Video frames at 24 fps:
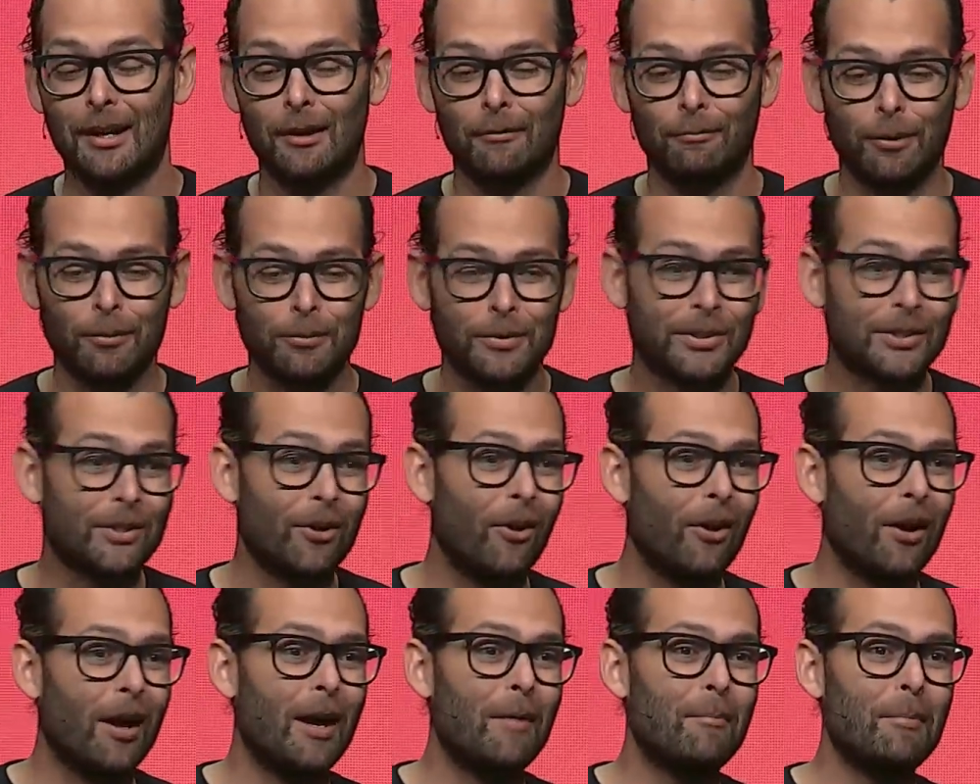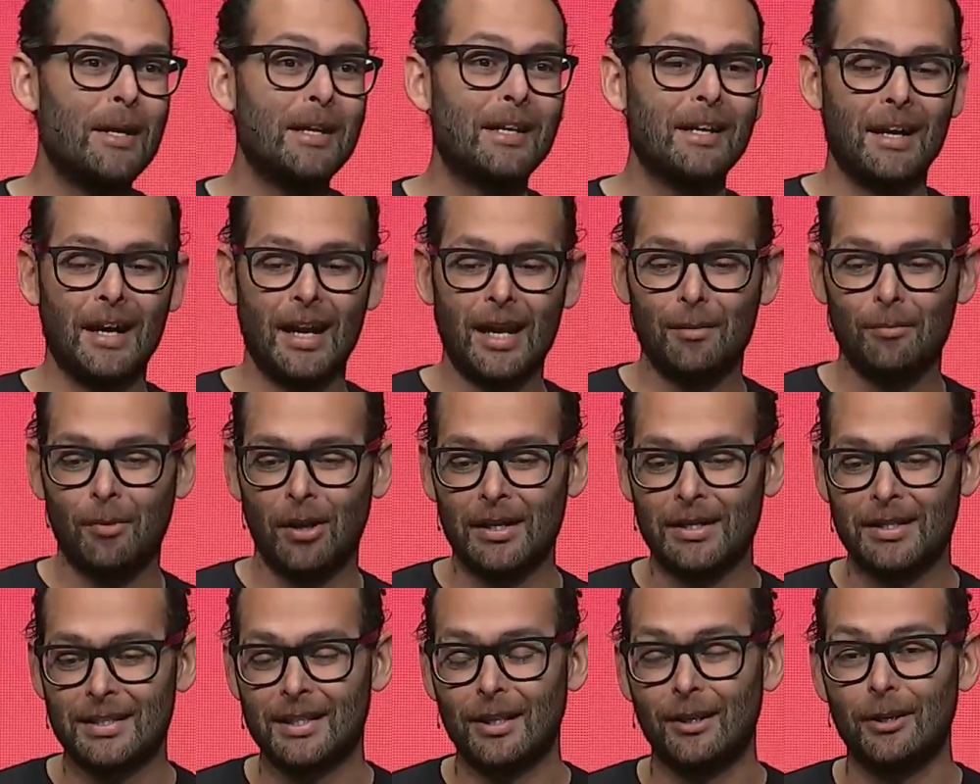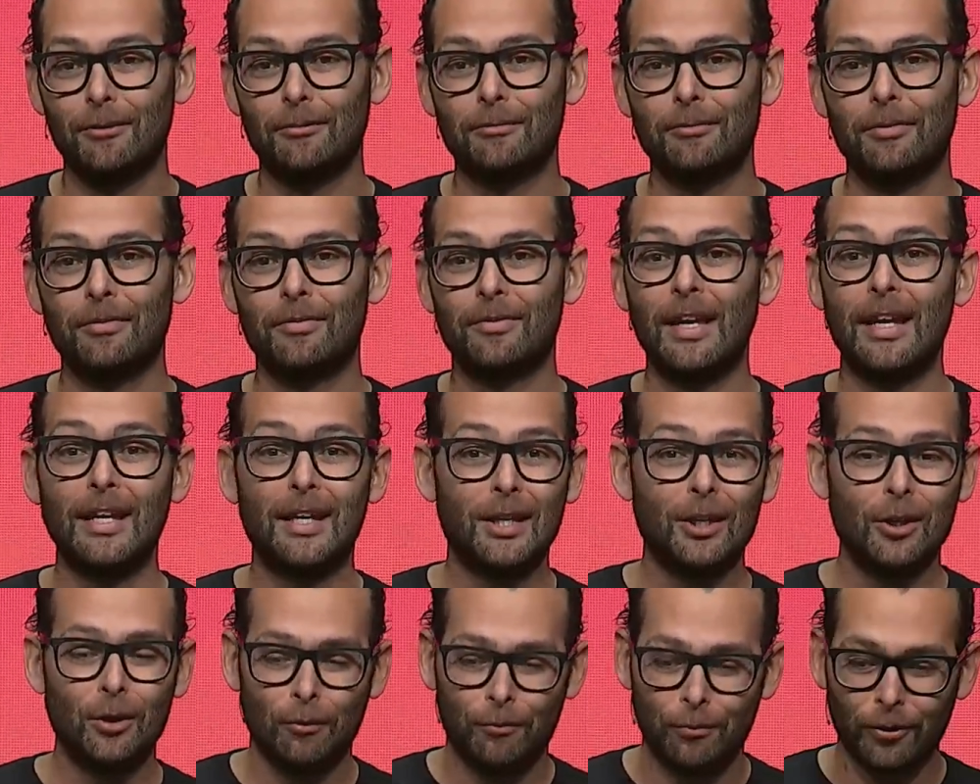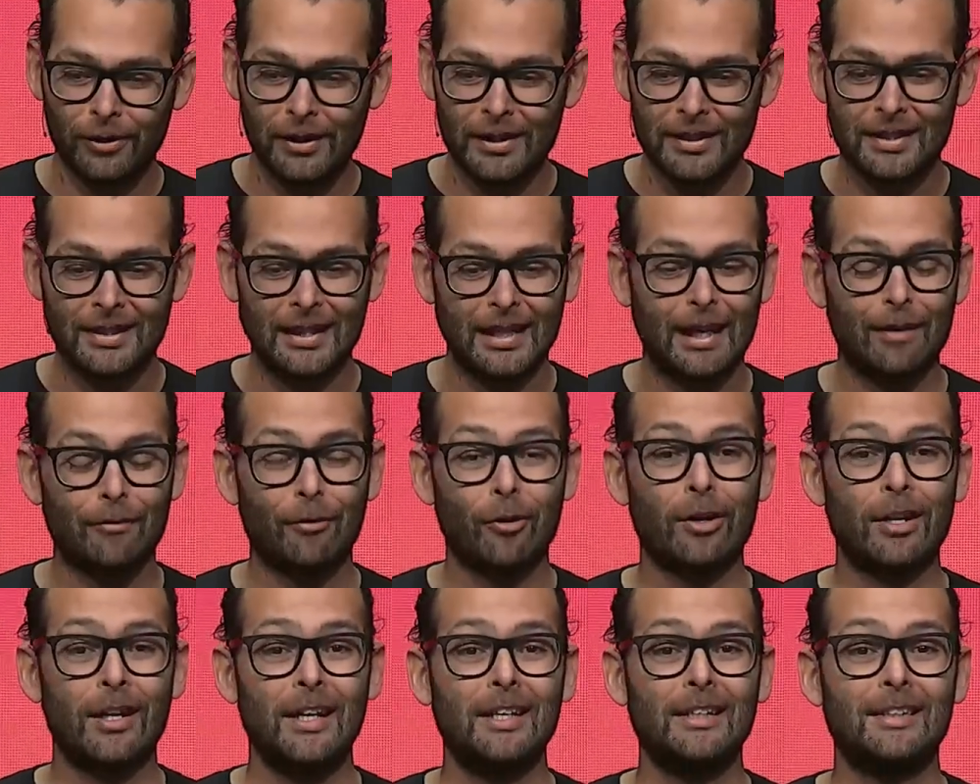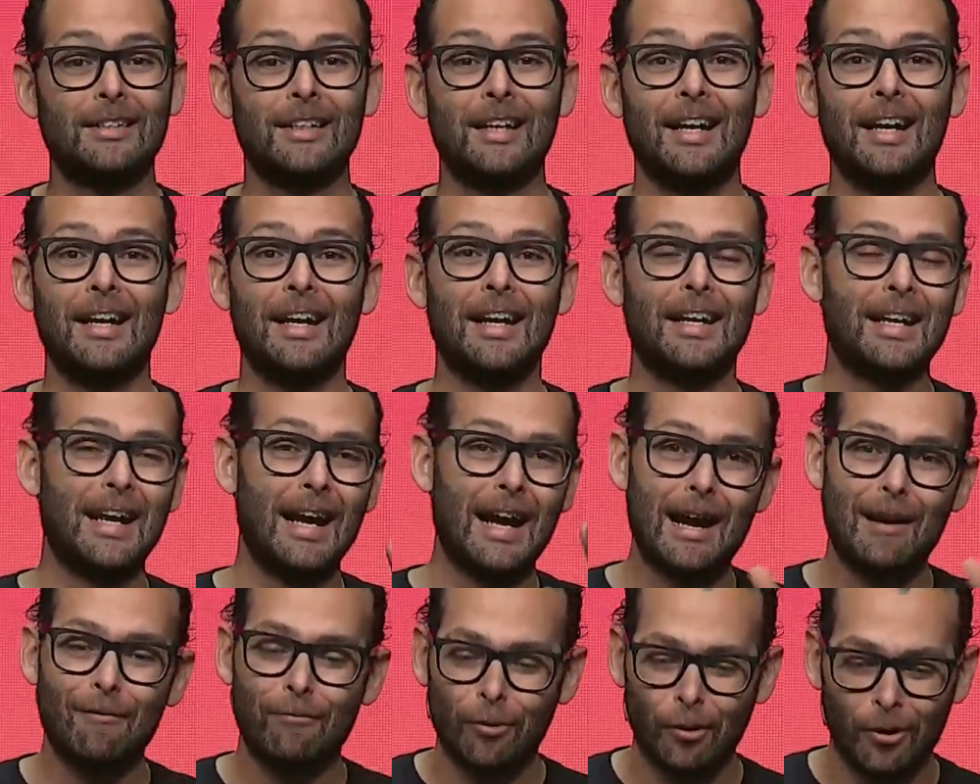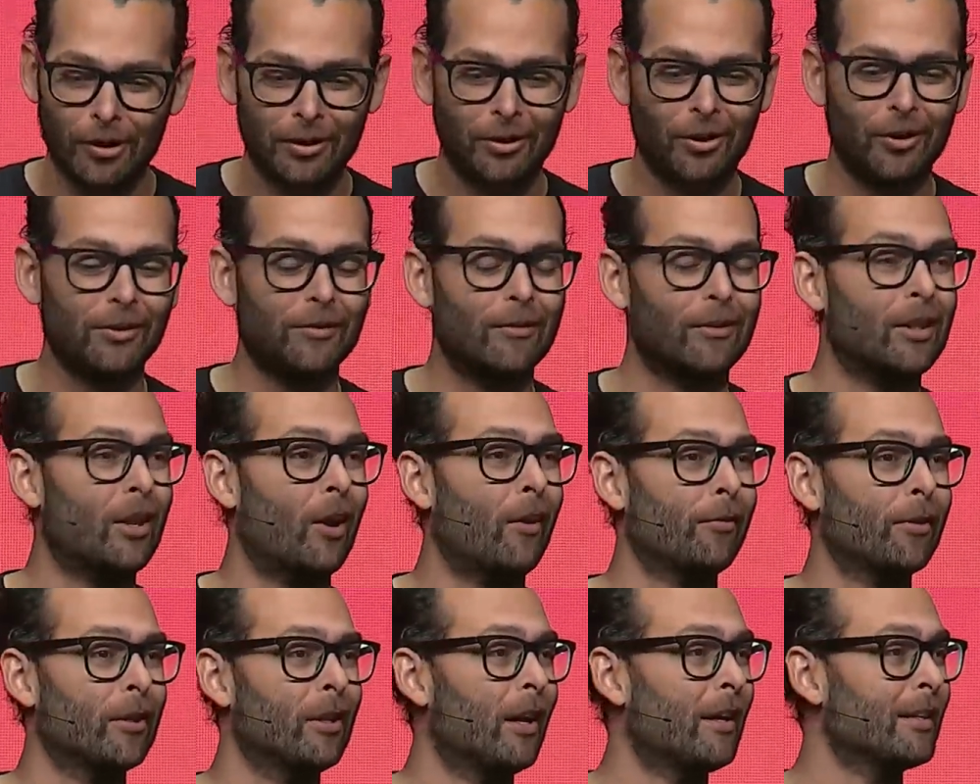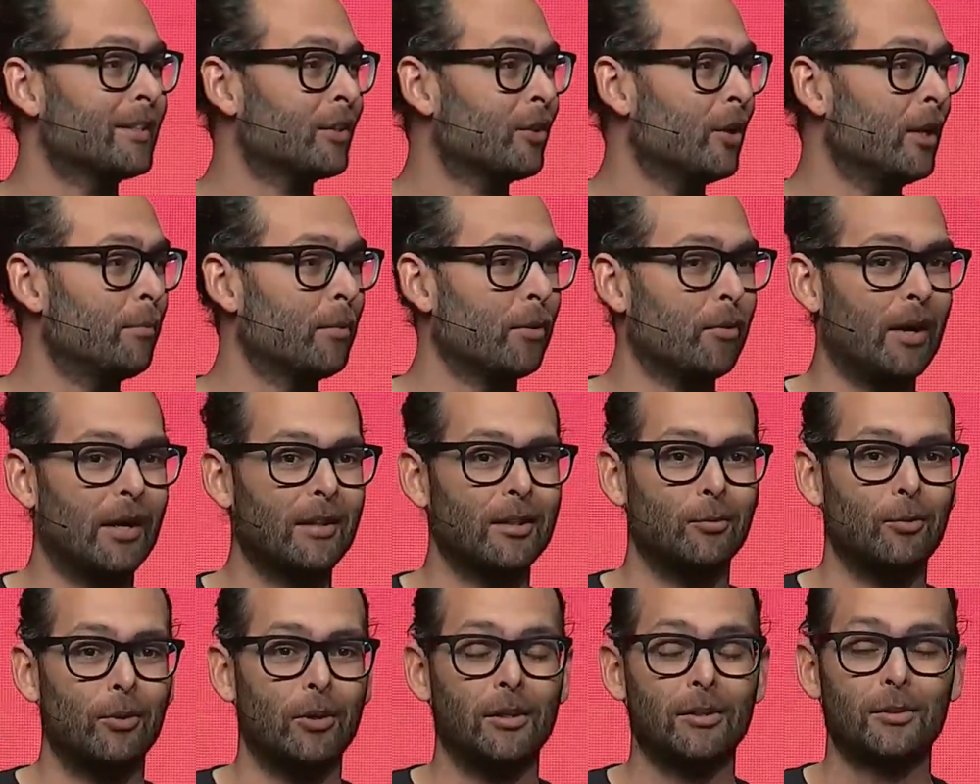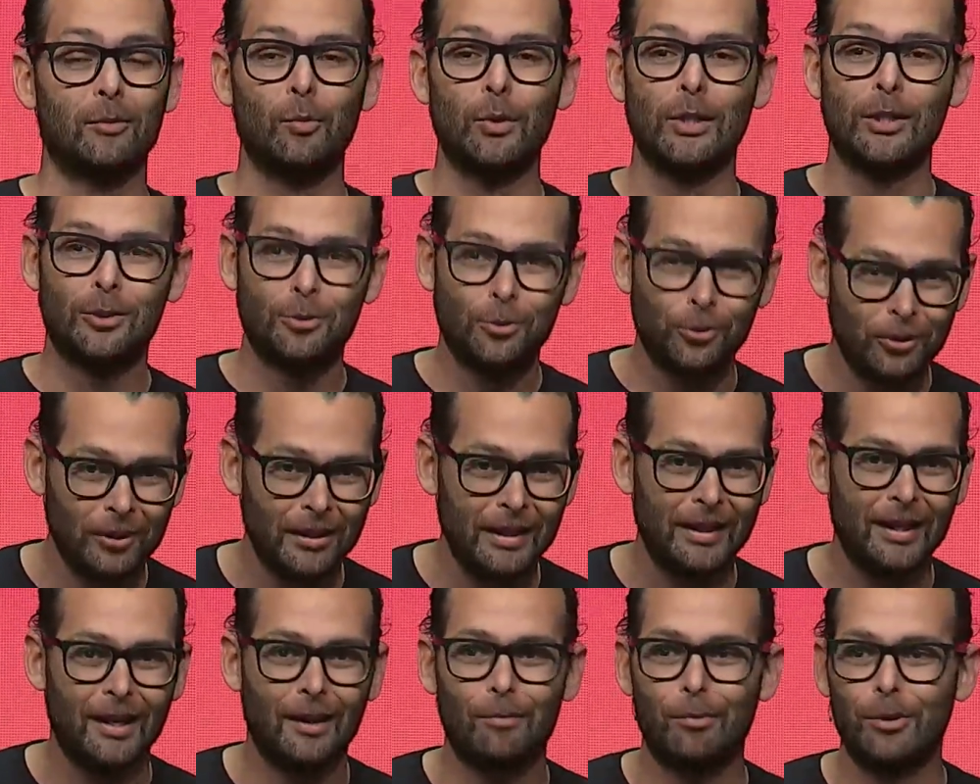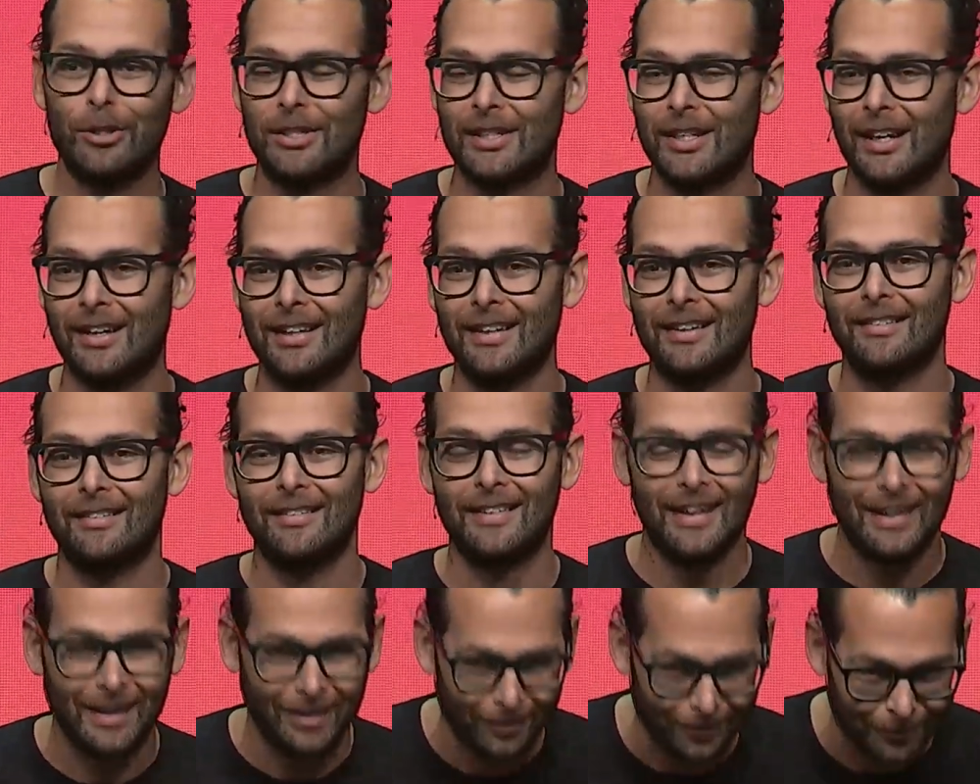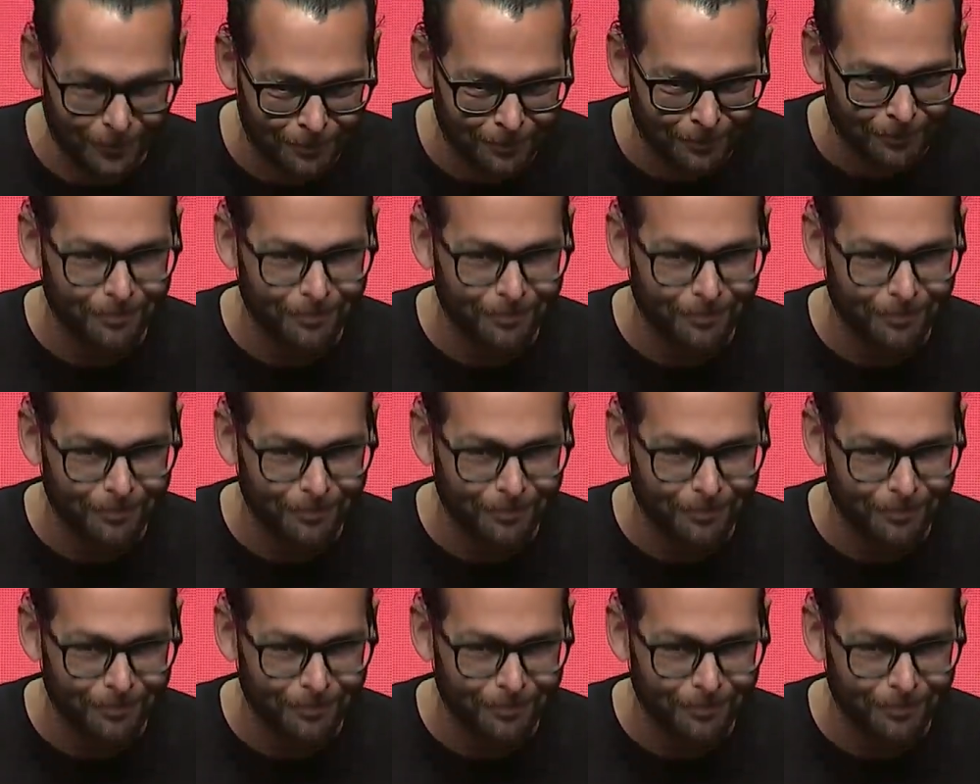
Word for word: From Scott, Amita, and myself, thank you for listening, everyone here today, and everyone on the, of the live stream around the world. We truly appreciate it. Thank you.